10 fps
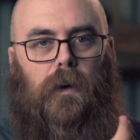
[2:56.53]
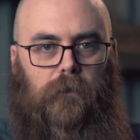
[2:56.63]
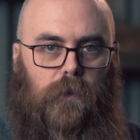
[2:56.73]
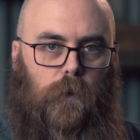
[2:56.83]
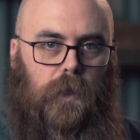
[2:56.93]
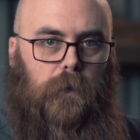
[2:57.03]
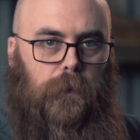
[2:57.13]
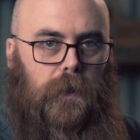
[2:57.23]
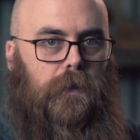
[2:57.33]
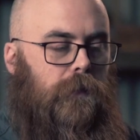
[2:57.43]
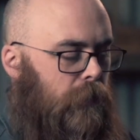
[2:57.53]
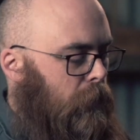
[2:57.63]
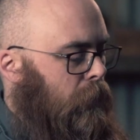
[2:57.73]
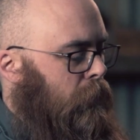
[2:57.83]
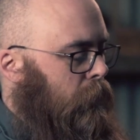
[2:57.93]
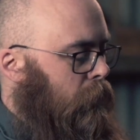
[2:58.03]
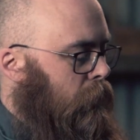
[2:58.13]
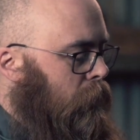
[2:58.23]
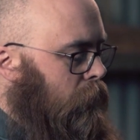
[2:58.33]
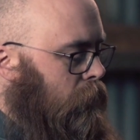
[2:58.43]
of the workpiece
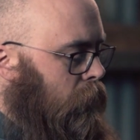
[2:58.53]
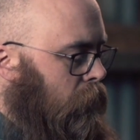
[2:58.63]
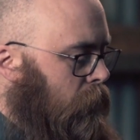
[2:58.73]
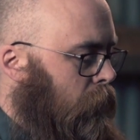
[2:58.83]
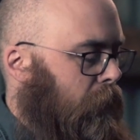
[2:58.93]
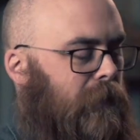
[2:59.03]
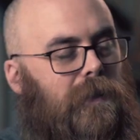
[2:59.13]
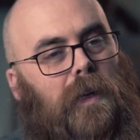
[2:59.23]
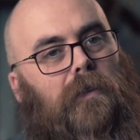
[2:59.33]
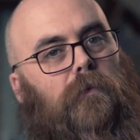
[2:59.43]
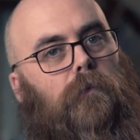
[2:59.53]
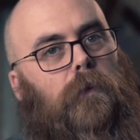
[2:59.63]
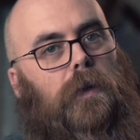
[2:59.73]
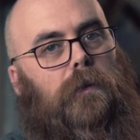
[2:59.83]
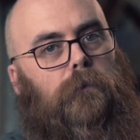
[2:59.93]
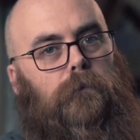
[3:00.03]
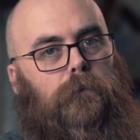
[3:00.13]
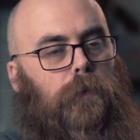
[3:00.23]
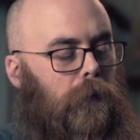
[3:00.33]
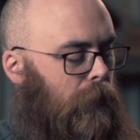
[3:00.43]
to do your marks kind of
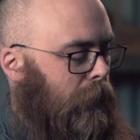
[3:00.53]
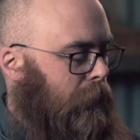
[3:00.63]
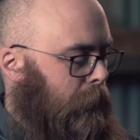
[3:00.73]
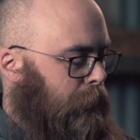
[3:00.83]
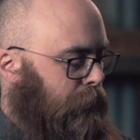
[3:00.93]
mid-plank,